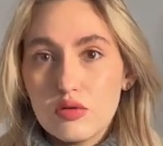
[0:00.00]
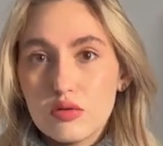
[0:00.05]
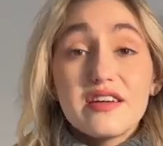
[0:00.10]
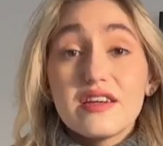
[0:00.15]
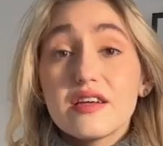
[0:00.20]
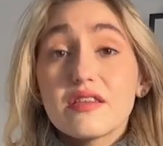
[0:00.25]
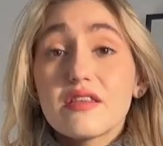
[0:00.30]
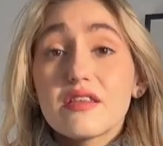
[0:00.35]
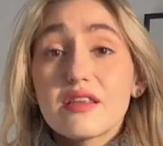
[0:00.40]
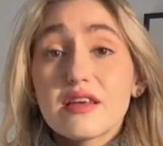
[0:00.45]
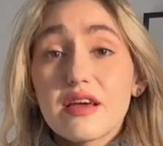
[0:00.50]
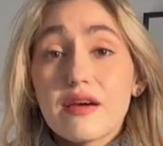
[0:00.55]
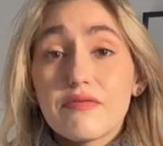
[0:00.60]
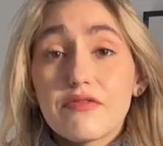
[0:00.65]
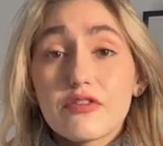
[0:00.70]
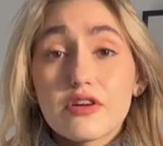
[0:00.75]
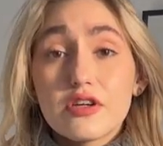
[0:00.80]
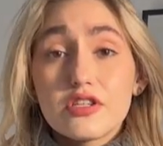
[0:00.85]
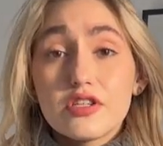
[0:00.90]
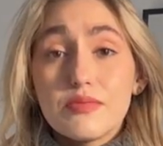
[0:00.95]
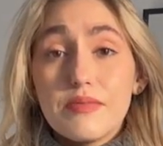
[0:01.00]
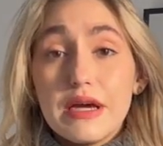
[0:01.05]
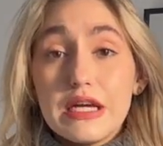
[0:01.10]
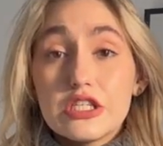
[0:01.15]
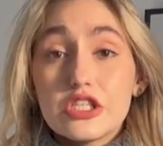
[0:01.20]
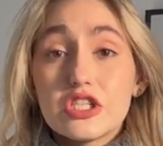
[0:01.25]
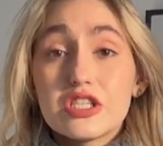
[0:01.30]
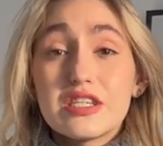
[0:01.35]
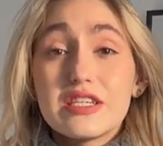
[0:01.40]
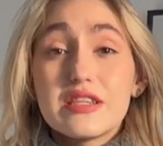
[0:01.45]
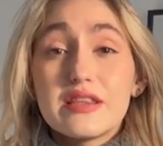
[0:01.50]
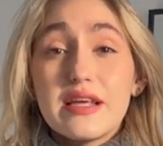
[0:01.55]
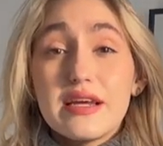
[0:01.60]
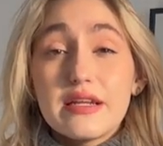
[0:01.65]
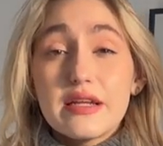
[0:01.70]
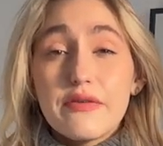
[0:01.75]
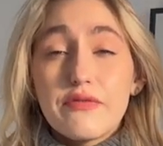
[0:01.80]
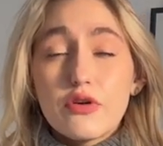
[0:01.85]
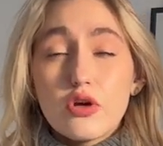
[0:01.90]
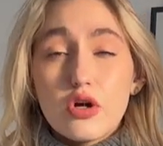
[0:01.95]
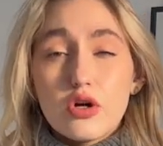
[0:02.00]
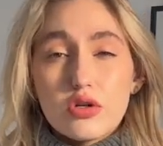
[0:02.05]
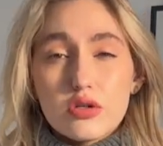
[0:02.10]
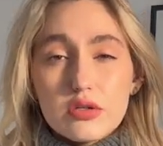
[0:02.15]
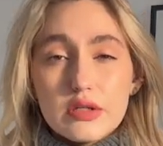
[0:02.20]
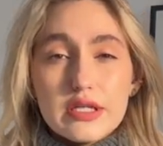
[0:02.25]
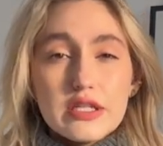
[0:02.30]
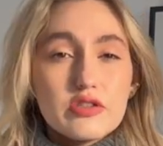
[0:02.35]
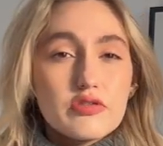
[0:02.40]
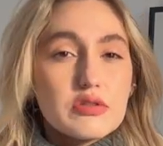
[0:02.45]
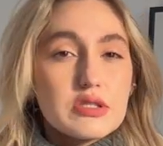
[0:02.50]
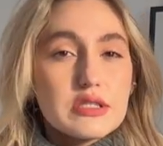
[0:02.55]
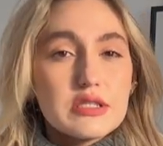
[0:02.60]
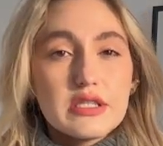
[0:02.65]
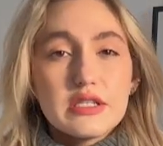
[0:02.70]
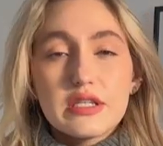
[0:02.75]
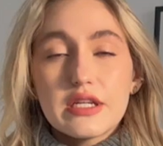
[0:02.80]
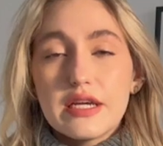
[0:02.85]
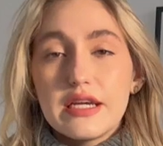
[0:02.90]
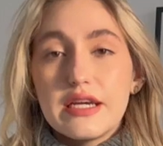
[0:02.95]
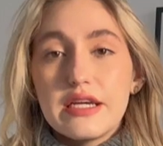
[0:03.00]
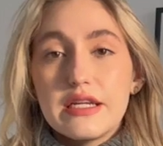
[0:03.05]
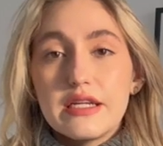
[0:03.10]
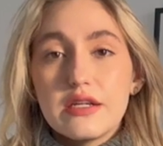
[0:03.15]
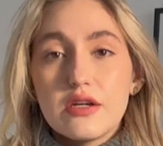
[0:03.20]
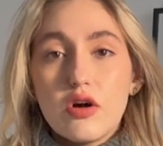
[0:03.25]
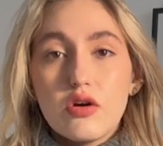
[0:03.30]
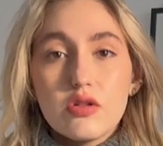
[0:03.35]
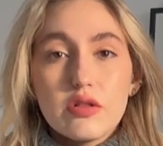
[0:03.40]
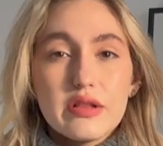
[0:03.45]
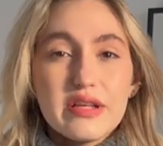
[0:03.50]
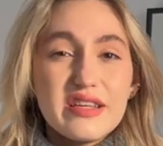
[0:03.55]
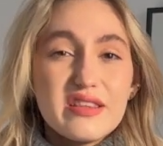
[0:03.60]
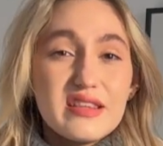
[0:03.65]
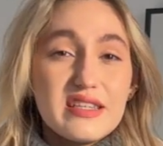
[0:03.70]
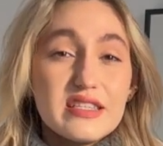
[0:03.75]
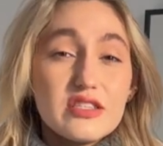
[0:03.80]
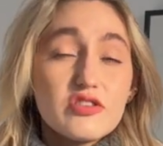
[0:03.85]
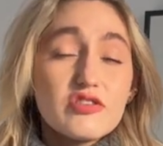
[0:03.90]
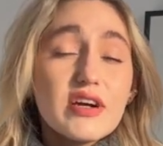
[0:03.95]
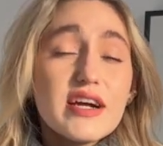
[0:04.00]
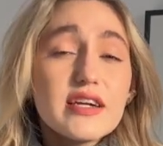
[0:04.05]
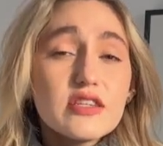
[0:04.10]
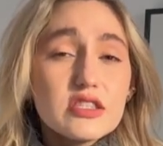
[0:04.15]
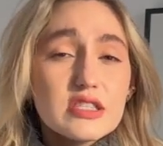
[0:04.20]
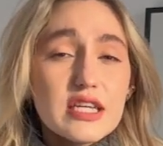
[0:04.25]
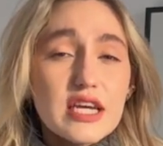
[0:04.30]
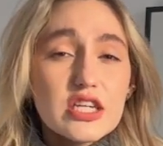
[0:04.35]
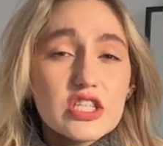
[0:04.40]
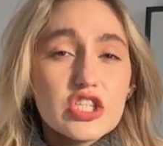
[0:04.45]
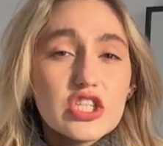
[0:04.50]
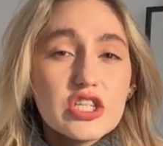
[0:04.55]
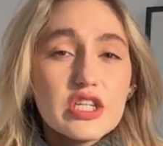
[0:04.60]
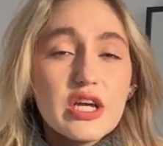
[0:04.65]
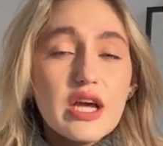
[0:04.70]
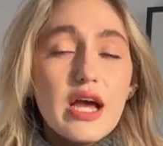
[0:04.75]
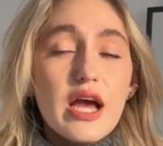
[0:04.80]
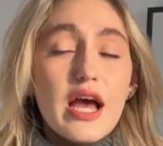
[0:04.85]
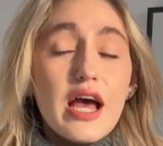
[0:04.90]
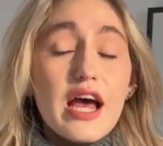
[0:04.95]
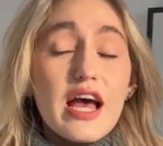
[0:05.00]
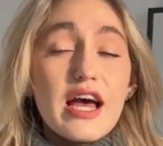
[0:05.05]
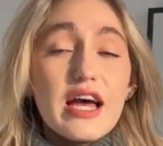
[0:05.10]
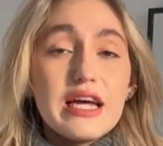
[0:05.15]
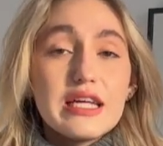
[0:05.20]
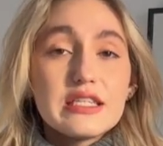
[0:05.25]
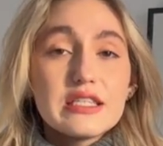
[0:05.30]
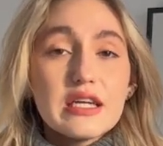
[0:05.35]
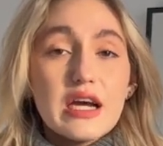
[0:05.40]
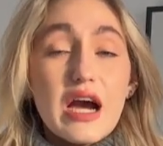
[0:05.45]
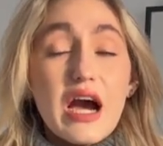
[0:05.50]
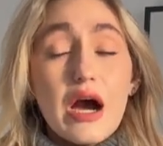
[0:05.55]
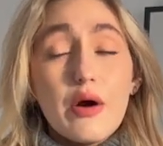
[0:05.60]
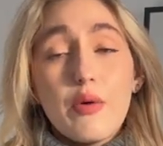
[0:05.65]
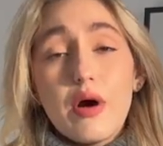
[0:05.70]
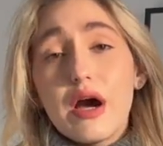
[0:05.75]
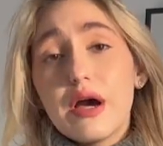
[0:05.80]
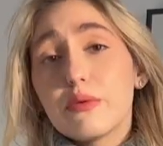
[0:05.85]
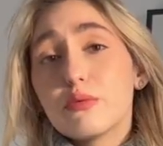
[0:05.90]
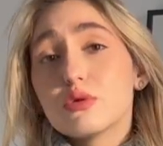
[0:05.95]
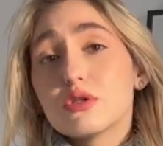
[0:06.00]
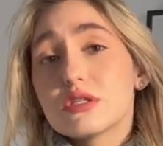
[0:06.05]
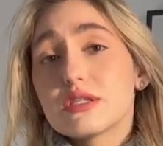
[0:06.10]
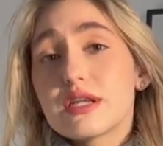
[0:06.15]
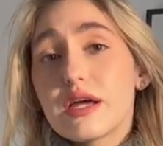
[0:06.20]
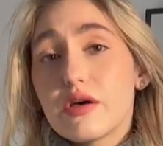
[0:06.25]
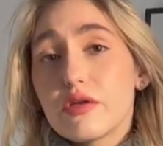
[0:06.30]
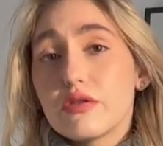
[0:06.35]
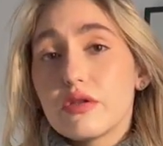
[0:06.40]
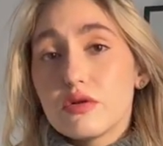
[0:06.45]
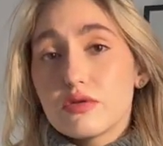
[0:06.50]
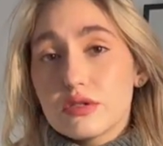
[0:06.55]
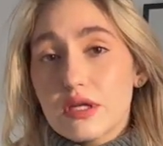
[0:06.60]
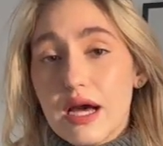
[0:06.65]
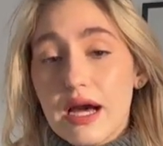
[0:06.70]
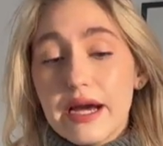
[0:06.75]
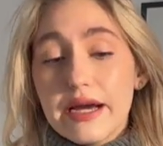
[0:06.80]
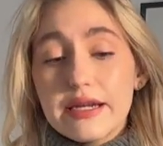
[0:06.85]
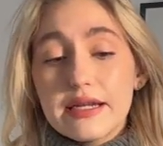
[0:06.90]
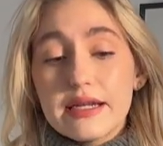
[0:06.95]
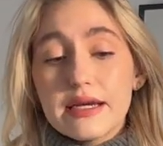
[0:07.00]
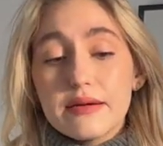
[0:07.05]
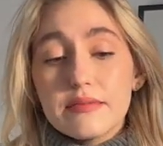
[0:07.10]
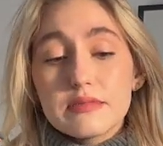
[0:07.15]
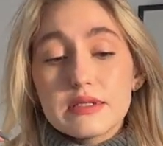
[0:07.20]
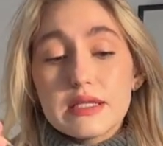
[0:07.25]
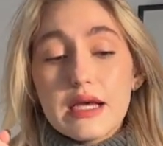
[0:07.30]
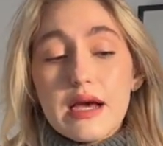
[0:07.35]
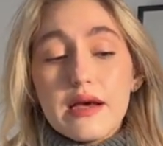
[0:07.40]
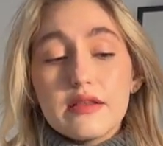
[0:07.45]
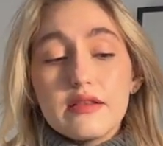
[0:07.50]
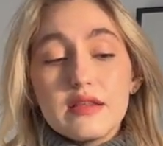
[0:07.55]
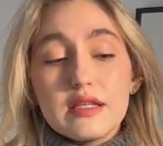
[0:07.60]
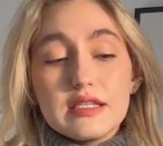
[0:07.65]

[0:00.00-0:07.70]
Another thing I forgot to mention is that if you're interested in only the trend section and how I would style those items, the